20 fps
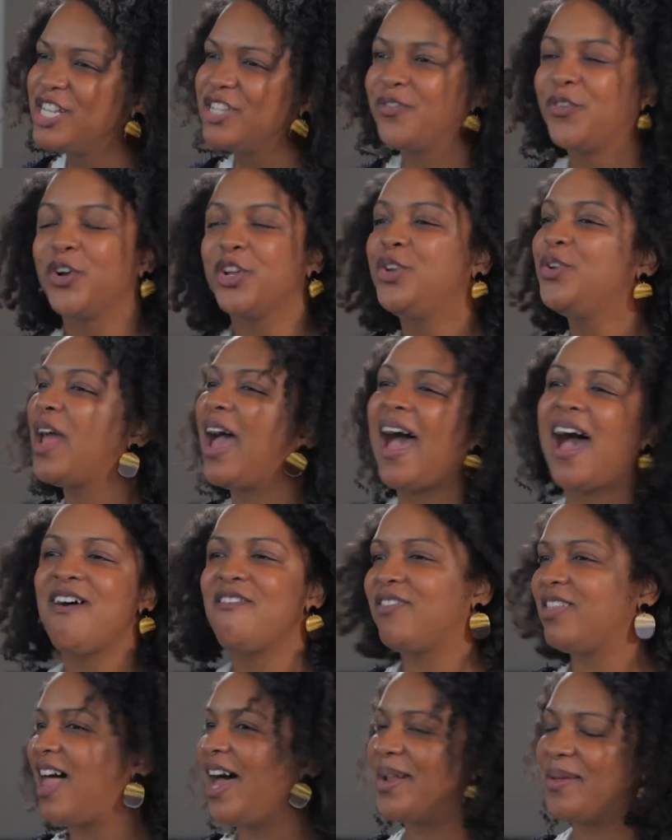is for you to
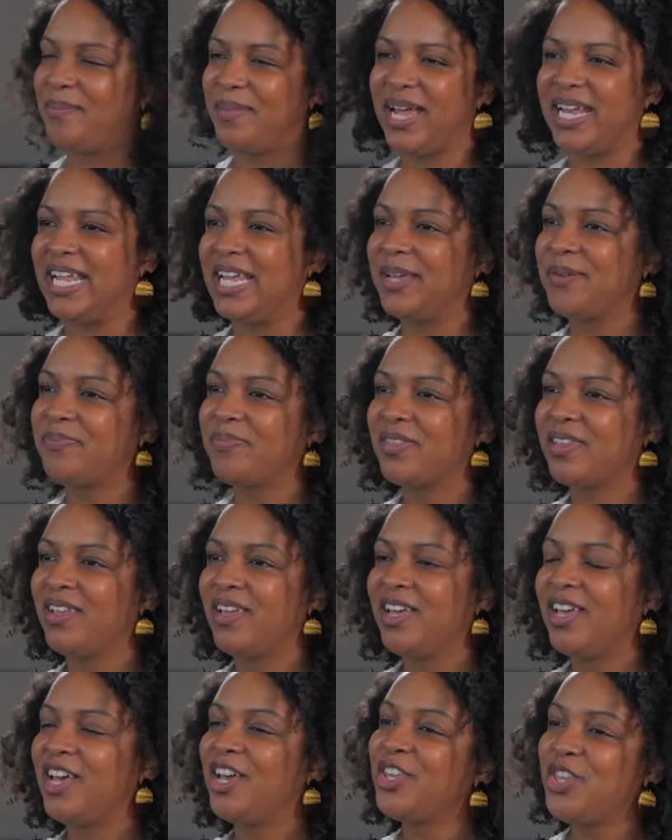have a lot of money.
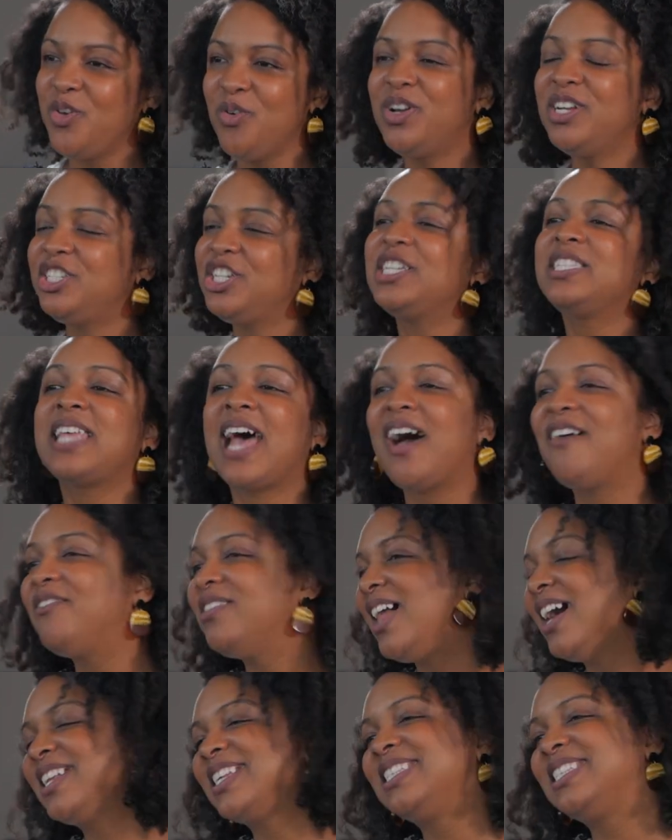You could just have a
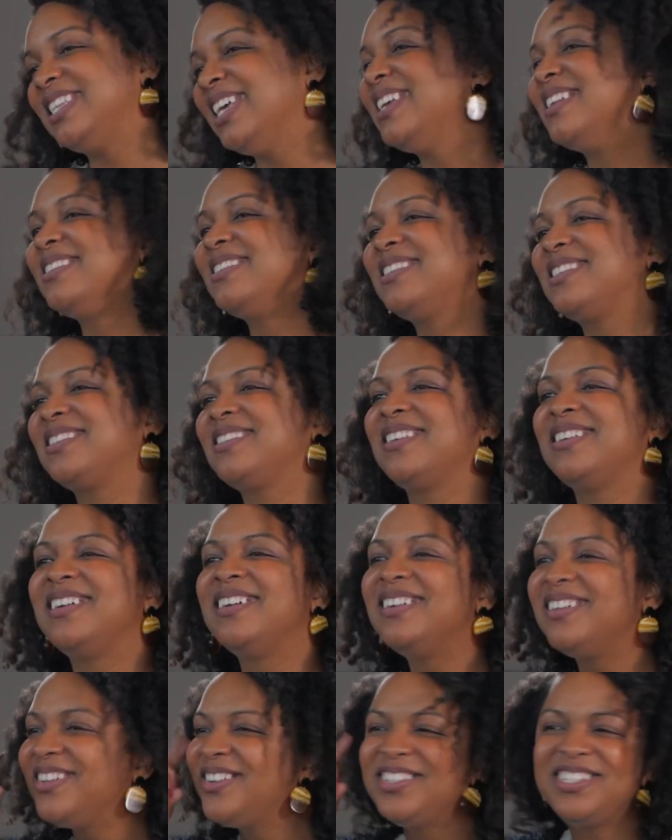lot of sense. You
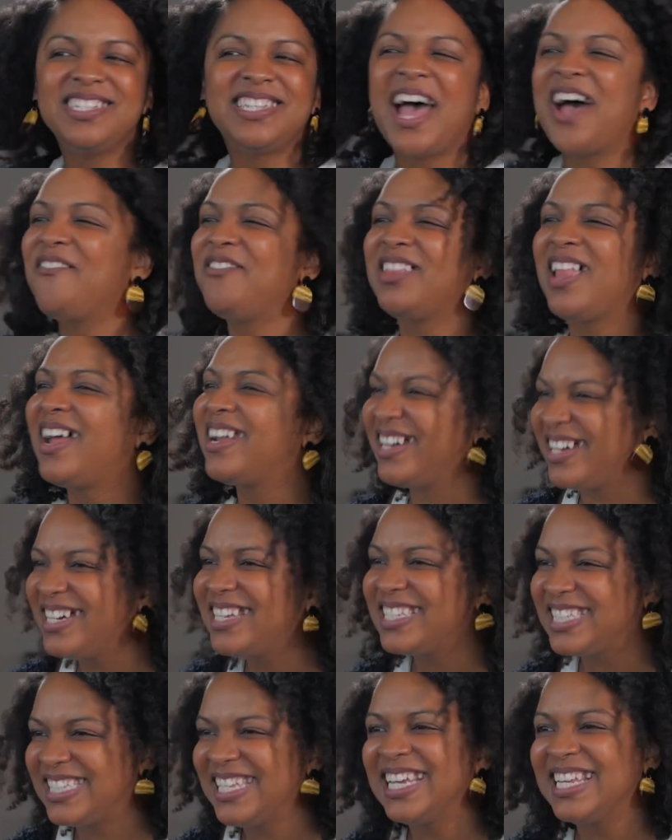could just have a lot of
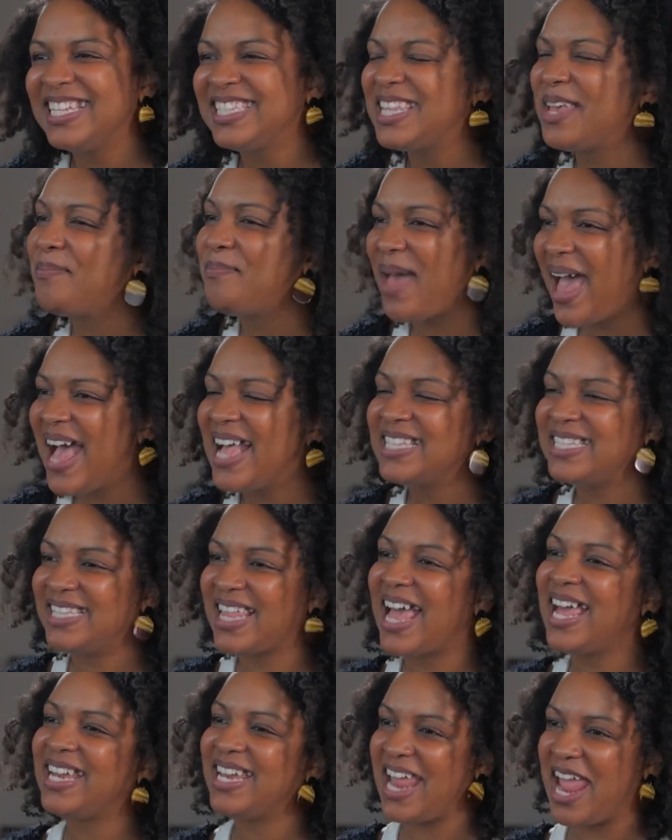good sense and pass
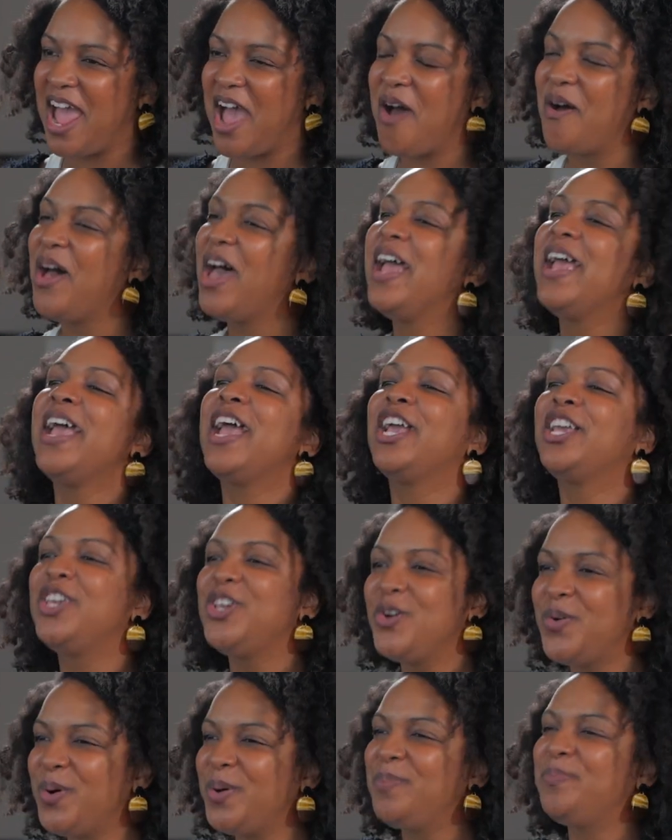that down, and
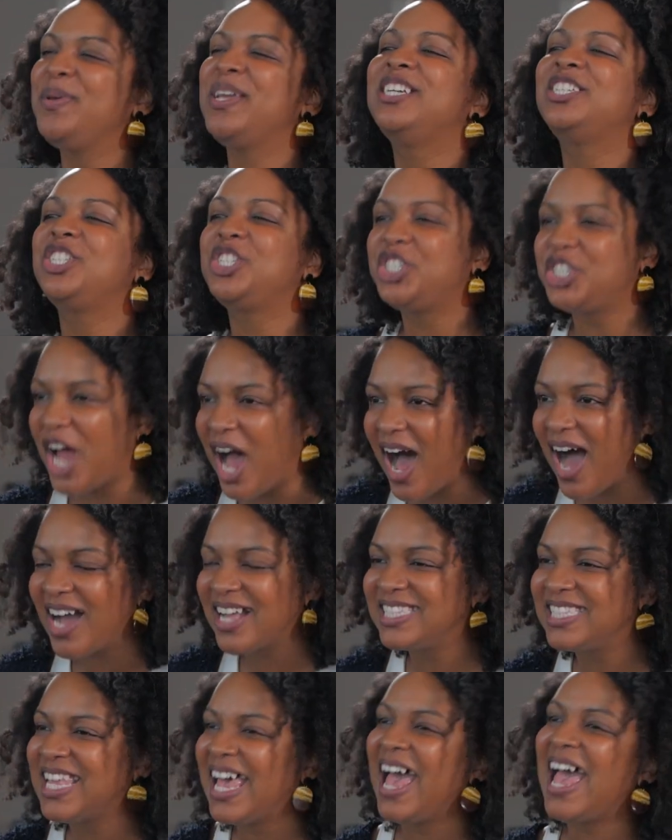you would be
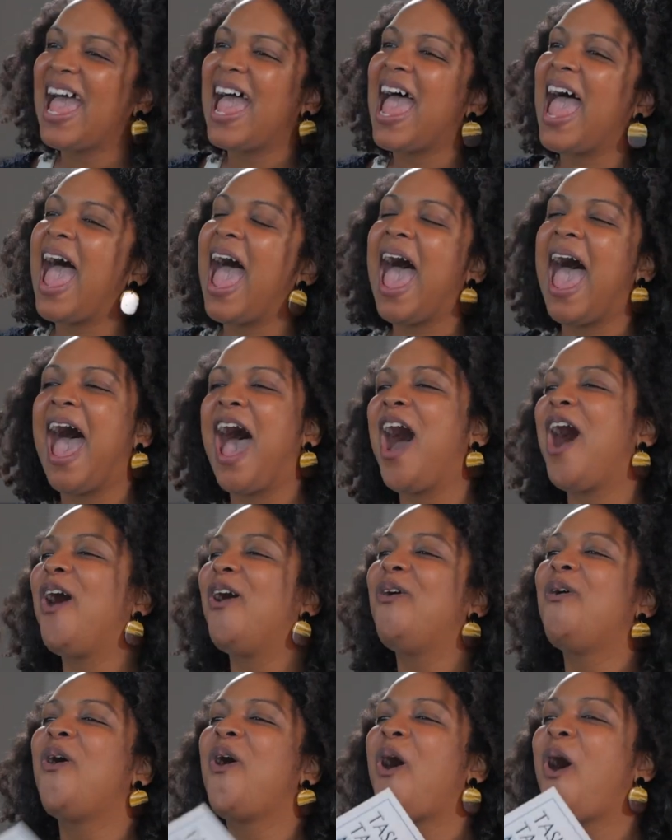shocked at
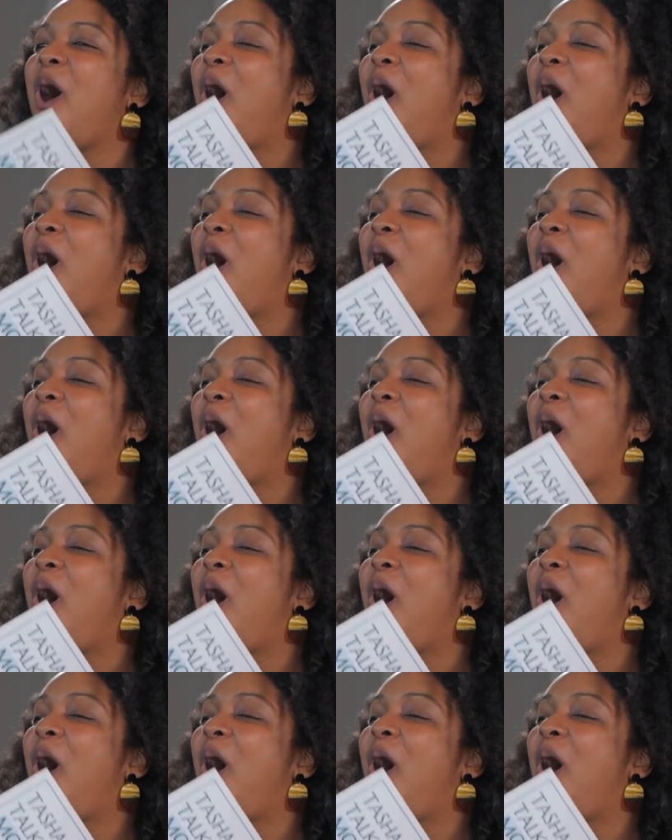how